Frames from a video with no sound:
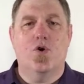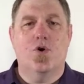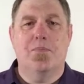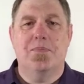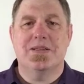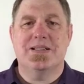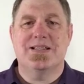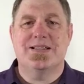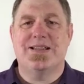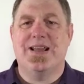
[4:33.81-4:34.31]
or
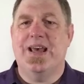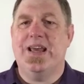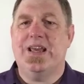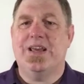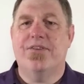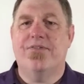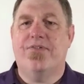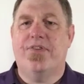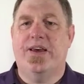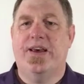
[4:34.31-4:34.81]
mistake
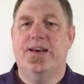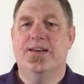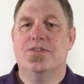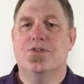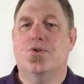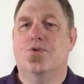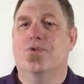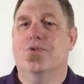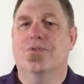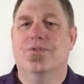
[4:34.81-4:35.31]
of theirs,
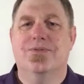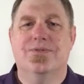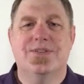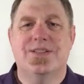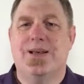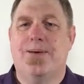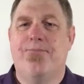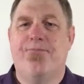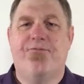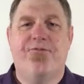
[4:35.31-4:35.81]
or
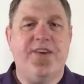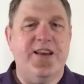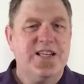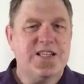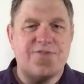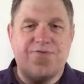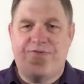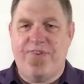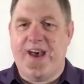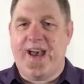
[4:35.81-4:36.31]
some
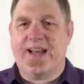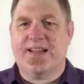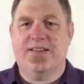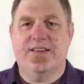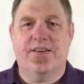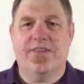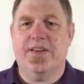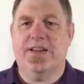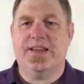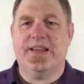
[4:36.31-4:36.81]
fixed
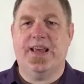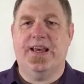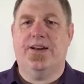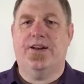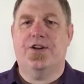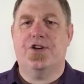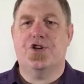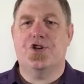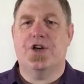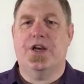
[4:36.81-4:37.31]
factor that
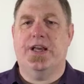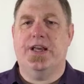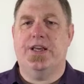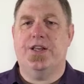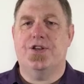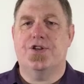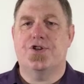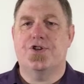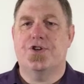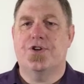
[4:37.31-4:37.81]
cannot
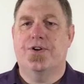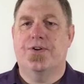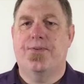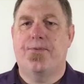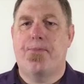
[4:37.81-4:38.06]
change,